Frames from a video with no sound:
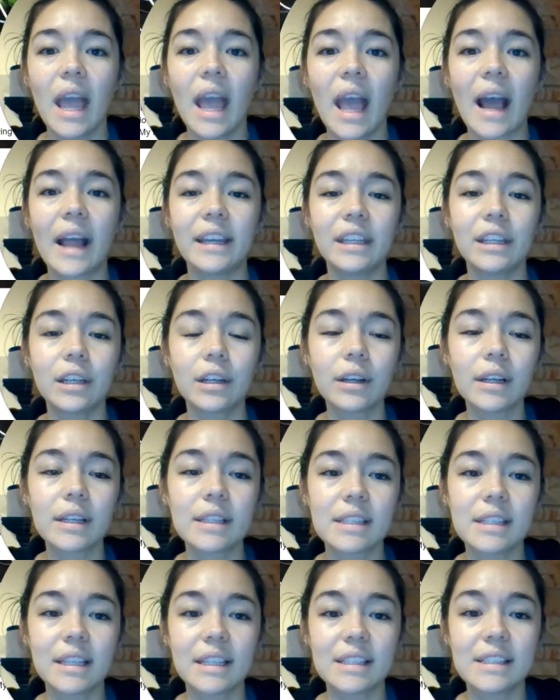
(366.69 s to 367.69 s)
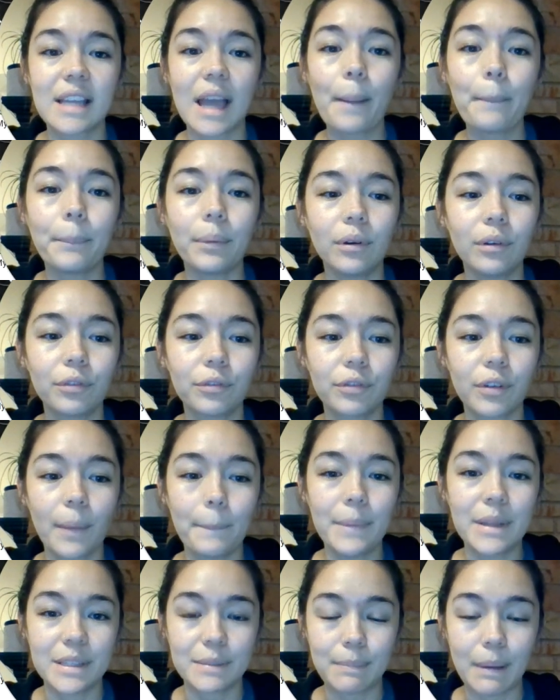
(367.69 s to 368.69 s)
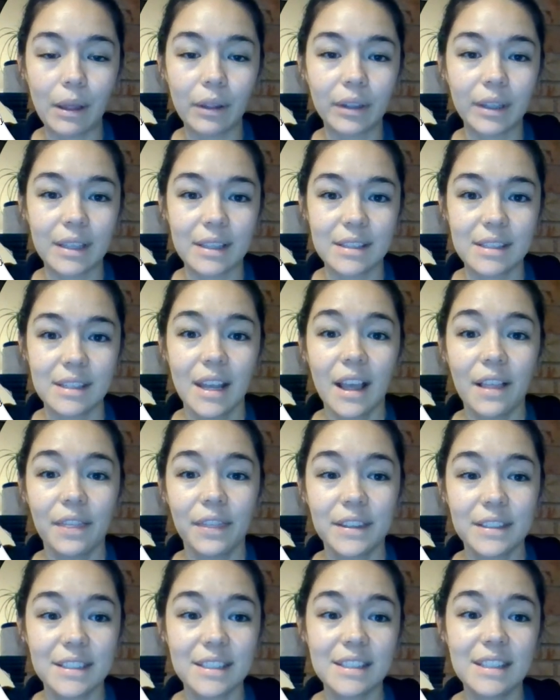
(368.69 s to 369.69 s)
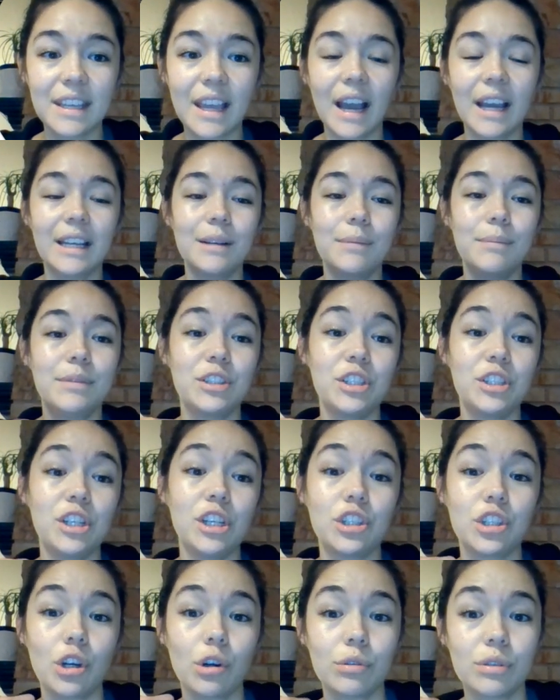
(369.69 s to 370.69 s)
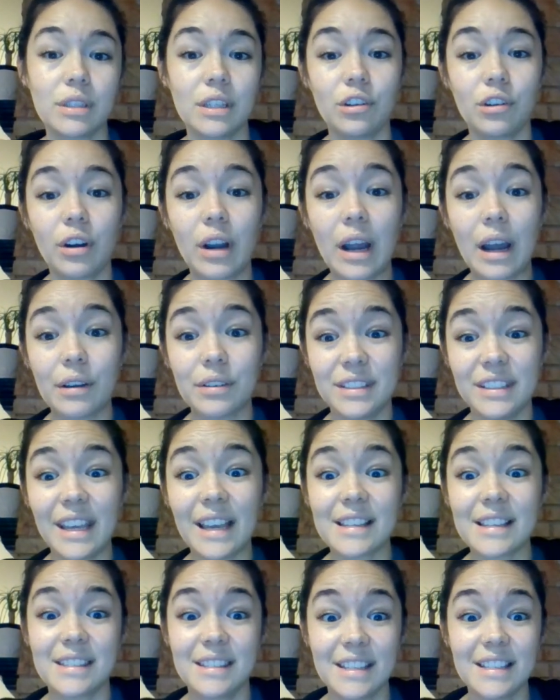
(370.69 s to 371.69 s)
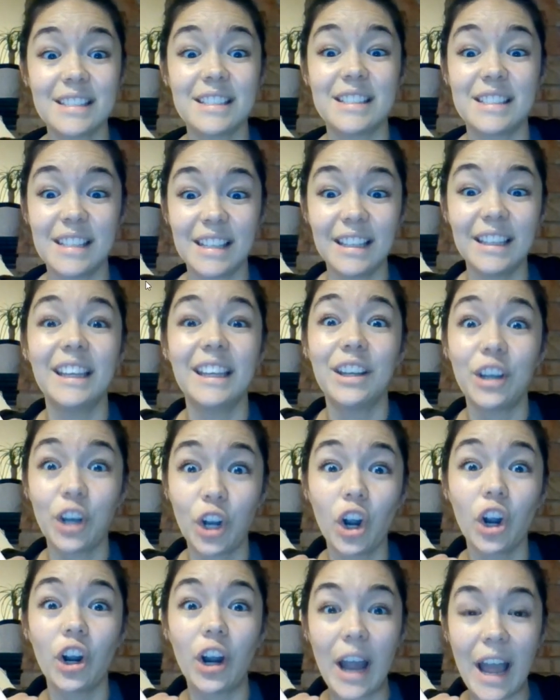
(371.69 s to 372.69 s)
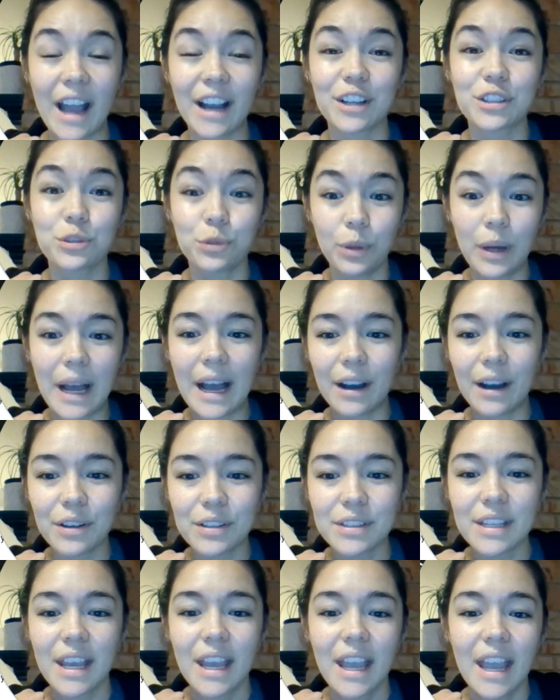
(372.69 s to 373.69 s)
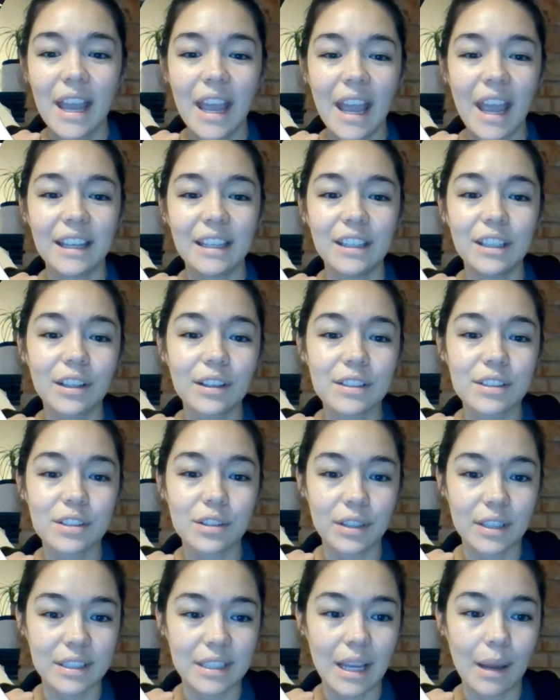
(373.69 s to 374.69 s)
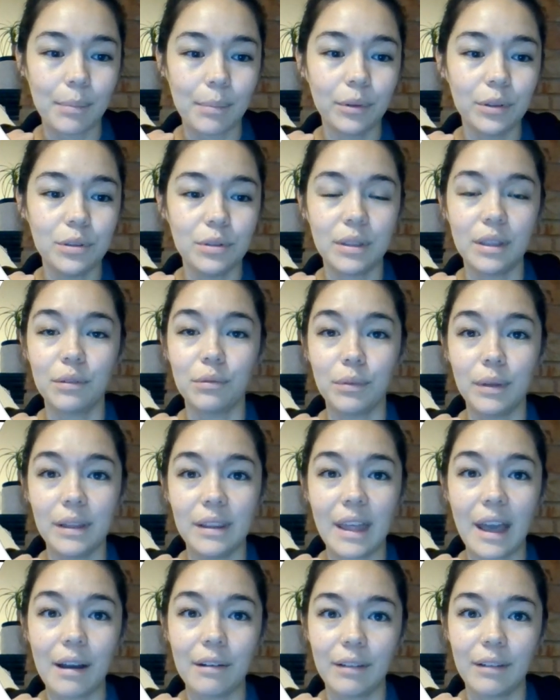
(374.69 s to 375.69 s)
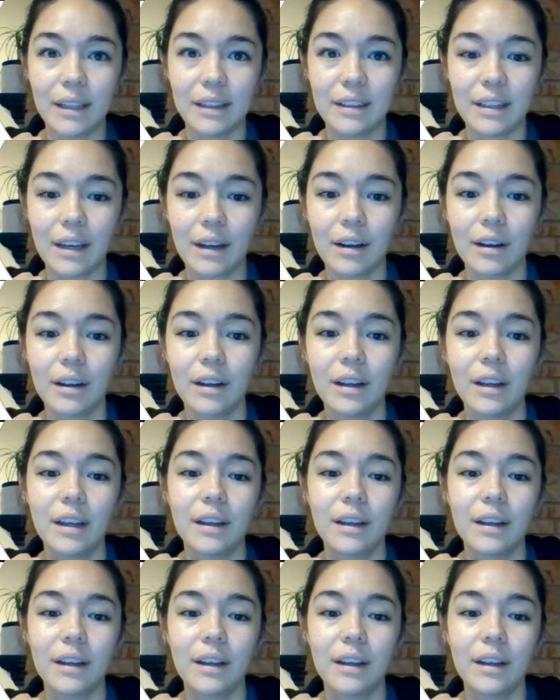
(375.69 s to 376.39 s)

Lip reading: And here is an example from Ms. Belka's. This is the item she chose in her house. Yes, this is in her actual house. And here's her example. You can read that right there.